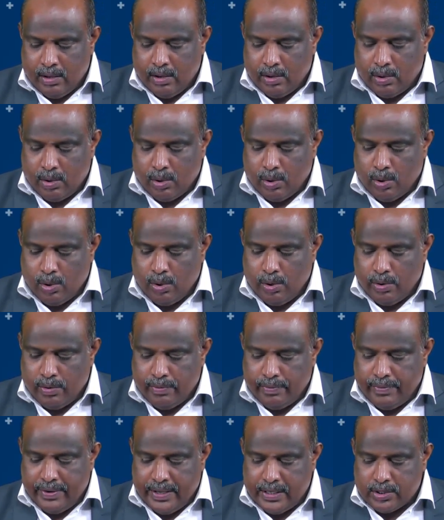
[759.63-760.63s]
rho
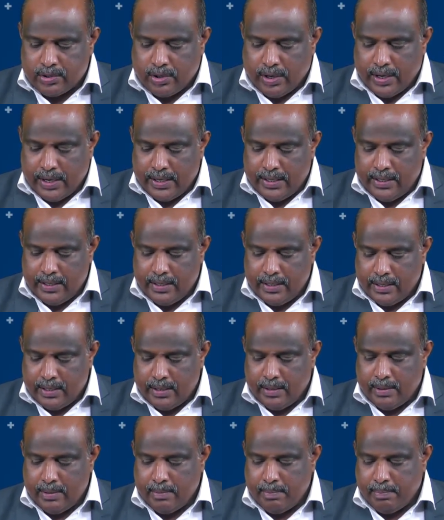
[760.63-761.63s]
v squared
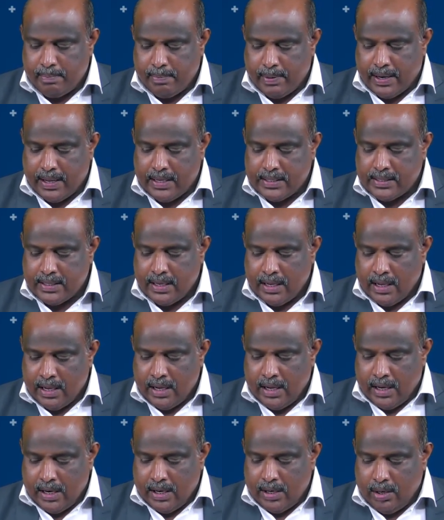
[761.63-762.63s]
plus
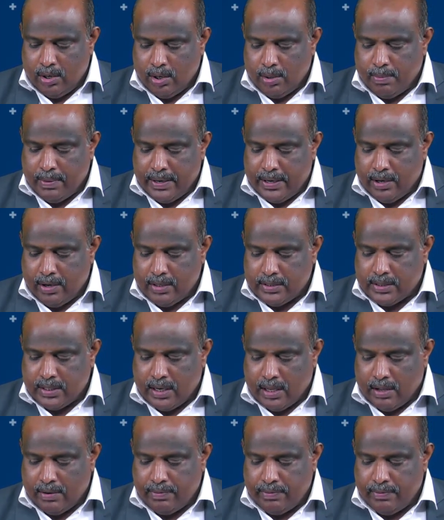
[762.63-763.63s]
dou by dou z
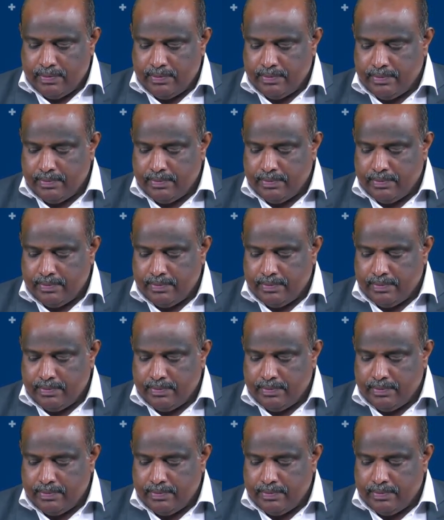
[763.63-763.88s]
of